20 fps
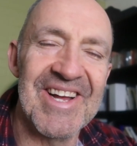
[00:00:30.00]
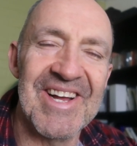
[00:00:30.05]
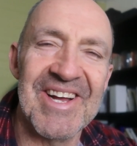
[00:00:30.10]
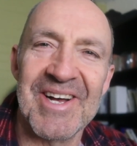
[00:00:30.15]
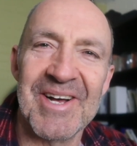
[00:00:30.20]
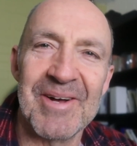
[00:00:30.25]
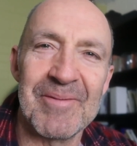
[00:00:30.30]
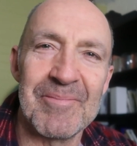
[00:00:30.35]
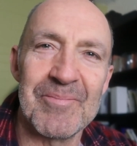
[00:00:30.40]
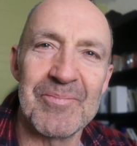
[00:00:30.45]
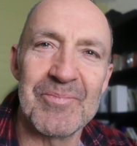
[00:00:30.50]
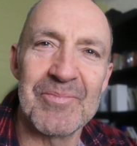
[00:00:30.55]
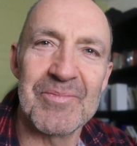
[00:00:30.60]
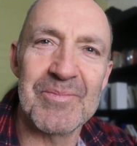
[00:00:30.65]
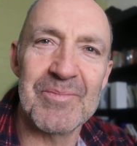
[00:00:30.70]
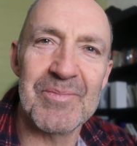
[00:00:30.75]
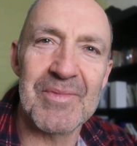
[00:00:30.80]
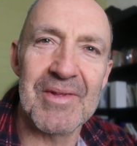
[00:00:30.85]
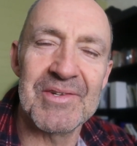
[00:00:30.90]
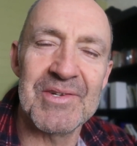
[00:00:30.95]
Um,
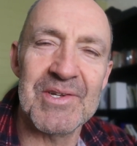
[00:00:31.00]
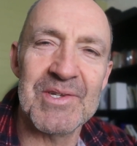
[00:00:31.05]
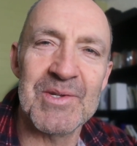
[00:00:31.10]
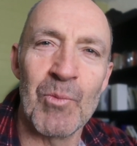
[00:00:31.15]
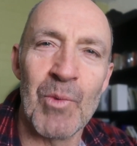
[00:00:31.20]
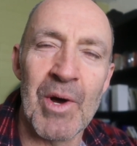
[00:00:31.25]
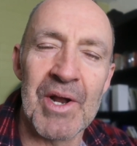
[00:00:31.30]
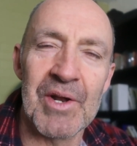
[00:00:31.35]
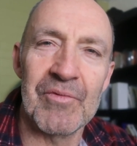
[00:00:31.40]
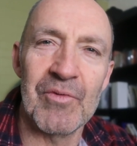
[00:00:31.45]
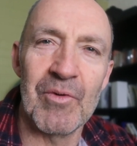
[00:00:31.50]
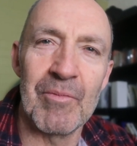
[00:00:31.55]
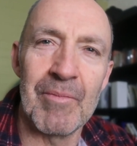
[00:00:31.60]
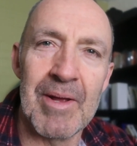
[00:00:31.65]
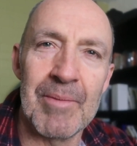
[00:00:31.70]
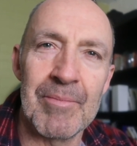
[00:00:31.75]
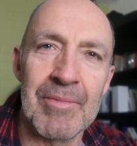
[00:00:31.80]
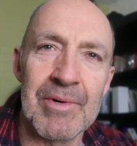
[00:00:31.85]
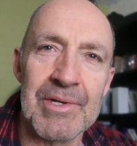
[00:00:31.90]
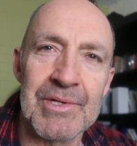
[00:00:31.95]
just some wonderful
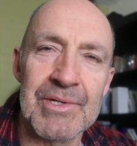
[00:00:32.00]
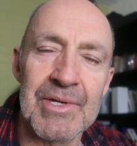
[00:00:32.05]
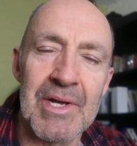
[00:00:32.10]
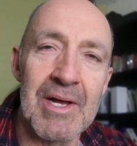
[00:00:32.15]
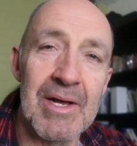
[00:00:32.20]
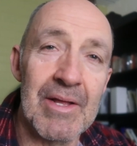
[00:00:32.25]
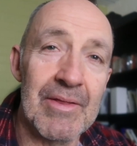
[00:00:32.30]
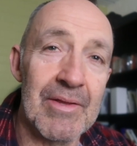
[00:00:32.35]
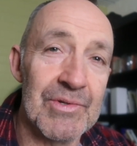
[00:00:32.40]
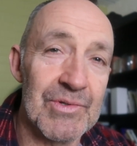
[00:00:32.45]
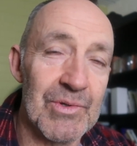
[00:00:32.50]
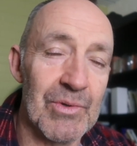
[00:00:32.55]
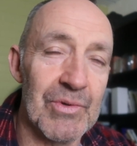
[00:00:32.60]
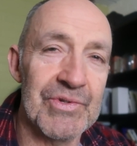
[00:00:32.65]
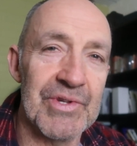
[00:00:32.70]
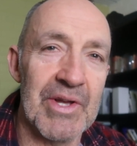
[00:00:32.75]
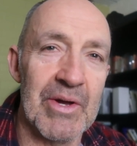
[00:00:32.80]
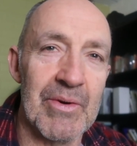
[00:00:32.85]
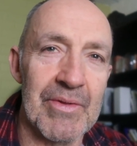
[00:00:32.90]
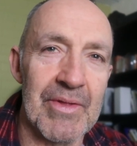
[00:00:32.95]
memories. There's
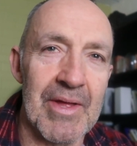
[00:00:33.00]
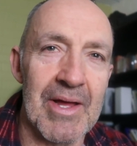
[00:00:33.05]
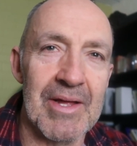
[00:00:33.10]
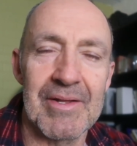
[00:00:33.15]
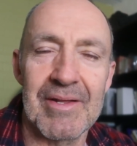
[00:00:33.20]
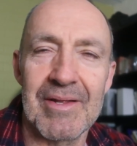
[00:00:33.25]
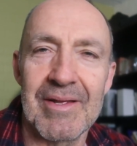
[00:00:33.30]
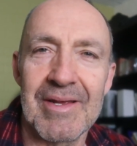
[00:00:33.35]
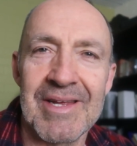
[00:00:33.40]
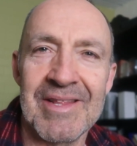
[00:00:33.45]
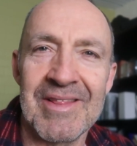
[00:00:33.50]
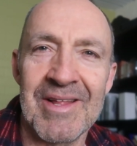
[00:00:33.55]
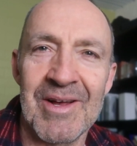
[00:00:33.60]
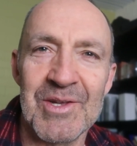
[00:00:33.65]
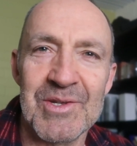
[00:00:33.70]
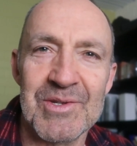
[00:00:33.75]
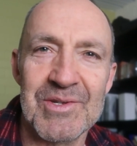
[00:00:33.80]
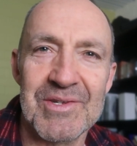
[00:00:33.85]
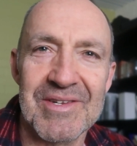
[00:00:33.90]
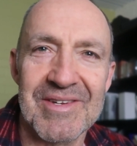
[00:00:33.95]
also in that in
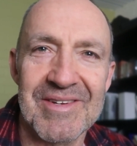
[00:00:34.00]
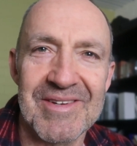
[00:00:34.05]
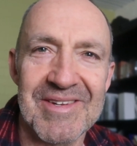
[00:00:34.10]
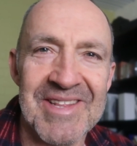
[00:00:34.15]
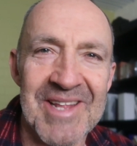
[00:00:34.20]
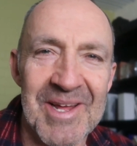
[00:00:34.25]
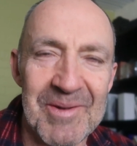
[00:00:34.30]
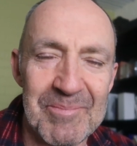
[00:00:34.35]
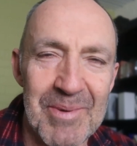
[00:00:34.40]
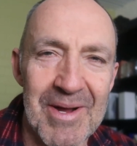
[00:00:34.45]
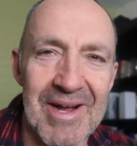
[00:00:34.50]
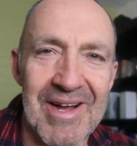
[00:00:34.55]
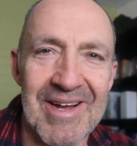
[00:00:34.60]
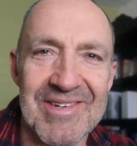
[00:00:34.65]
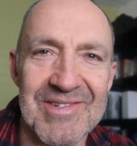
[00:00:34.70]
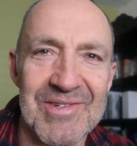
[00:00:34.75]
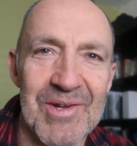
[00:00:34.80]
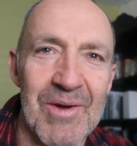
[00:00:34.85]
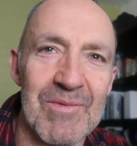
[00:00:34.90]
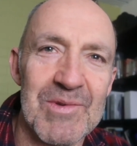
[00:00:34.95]
those in that
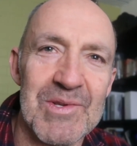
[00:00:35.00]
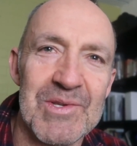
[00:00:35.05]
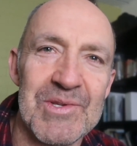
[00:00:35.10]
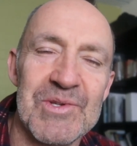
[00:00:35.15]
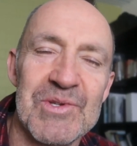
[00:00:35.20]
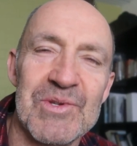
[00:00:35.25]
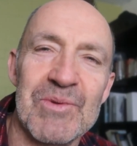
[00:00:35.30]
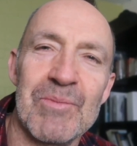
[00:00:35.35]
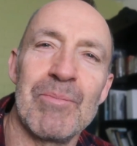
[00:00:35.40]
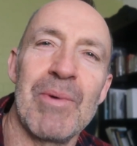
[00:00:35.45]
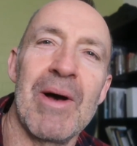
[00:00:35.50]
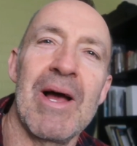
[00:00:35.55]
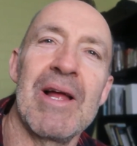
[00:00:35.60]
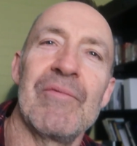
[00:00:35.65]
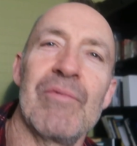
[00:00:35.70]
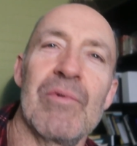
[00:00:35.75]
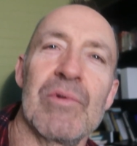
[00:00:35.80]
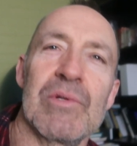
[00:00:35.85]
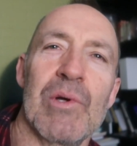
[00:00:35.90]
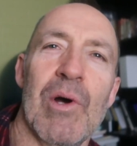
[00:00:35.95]
past obviously some
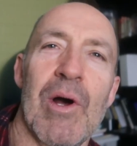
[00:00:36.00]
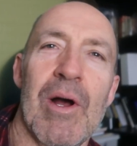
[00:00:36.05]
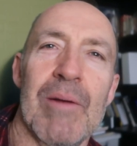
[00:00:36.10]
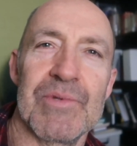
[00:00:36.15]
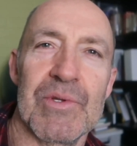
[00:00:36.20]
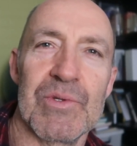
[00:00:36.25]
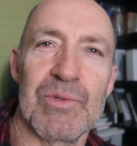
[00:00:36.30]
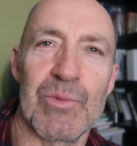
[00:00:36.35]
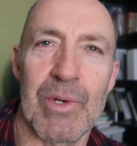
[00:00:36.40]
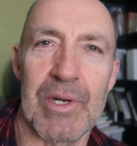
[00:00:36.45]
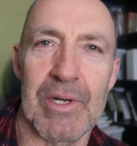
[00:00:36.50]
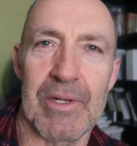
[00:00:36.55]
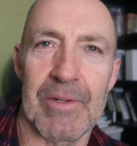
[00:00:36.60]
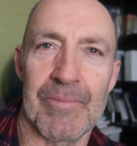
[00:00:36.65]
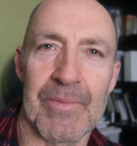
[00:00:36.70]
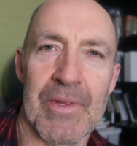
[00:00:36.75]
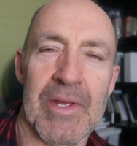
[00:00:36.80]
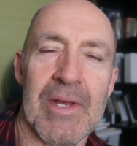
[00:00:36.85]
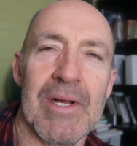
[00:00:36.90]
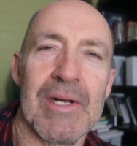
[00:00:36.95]
painful times as
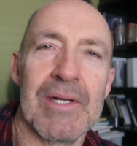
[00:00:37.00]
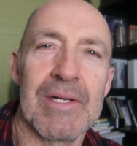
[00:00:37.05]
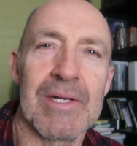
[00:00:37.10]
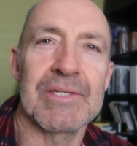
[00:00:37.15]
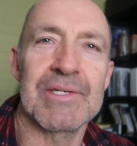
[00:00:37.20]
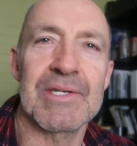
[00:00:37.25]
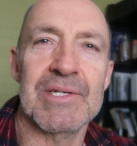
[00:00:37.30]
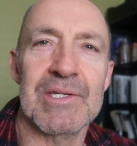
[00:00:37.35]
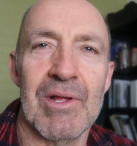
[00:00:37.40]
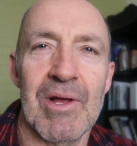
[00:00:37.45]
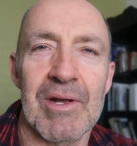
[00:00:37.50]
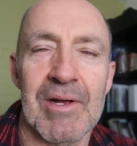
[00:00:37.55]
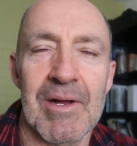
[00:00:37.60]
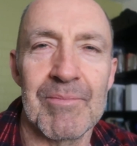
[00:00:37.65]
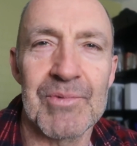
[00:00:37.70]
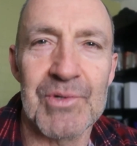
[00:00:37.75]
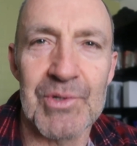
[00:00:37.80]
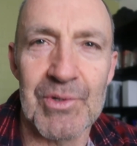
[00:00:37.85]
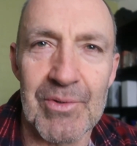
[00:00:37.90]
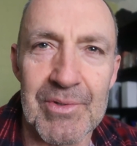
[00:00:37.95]
well, just like
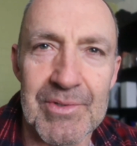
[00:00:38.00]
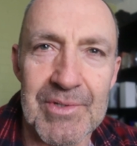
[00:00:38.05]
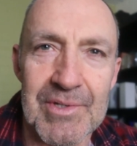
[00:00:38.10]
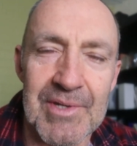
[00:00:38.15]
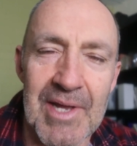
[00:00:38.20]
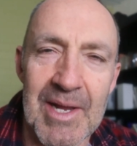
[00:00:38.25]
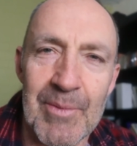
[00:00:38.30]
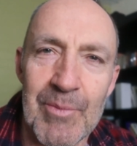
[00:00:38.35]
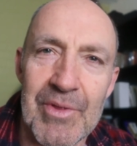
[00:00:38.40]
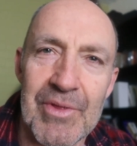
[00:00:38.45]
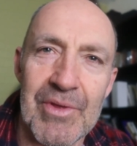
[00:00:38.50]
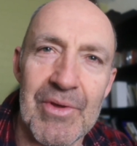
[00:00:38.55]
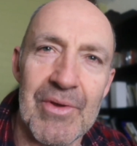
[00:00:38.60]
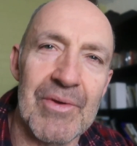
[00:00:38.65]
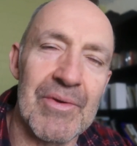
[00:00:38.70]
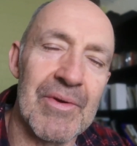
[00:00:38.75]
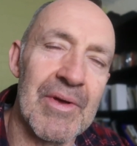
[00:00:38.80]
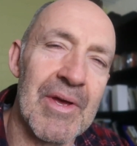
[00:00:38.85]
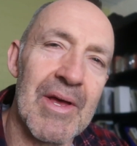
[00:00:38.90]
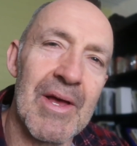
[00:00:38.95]
I'm sure it's the same with
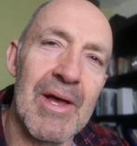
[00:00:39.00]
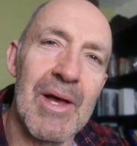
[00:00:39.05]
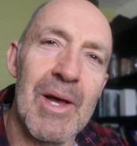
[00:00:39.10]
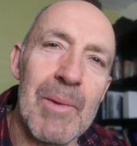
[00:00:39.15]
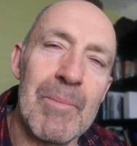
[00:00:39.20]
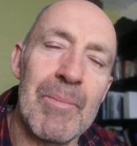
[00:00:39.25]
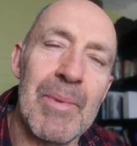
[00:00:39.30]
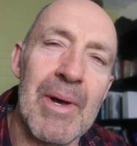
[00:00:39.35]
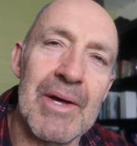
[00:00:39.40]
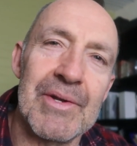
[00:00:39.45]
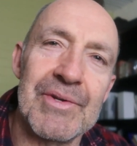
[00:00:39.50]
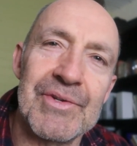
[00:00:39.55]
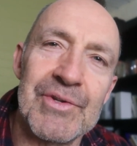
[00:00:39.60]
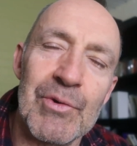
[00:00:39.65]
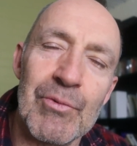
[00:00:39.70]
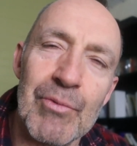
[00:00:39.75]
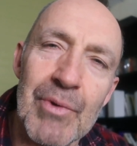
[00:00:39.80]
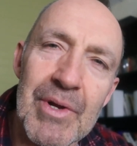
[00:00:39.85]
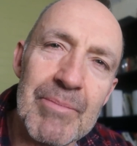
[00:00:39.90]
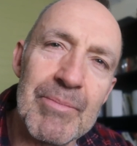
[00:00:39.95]
you. But
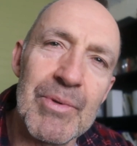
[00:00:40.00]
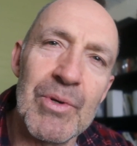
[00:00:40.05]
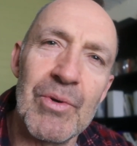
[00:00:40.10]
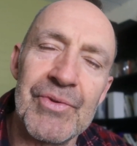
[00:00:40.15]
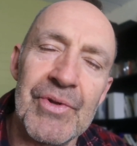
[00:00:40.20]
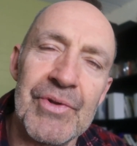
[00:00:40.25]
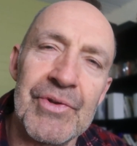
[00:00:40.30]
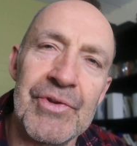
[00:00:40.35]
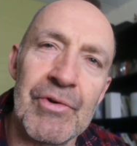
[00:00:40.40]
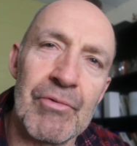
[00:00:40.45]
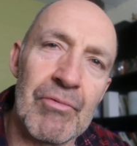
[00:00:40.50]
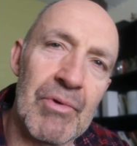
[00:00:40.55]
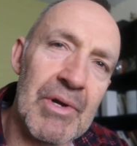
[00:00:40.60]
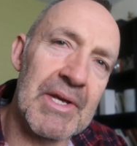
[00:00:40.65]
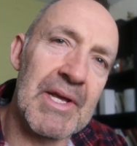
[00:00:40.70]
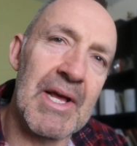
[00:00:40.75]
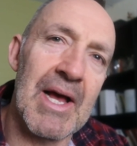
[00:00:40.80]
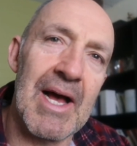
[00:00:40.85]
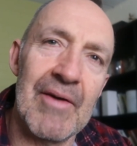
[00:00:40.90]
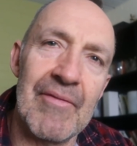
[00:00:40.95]
to rebuild and to
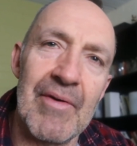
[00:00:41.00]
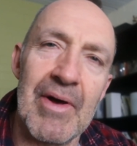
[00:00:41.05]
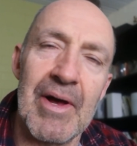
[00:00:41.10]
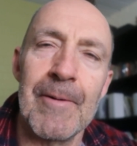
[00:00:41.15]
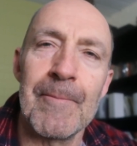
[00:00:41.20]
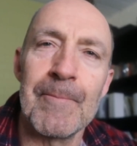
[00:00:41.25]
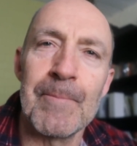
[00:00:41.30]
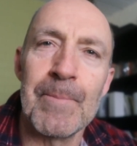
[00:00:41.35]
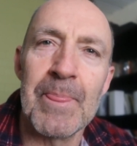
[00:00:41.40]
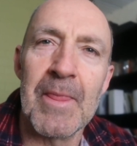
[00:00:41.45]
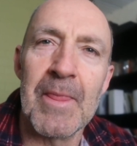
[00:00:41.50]
recover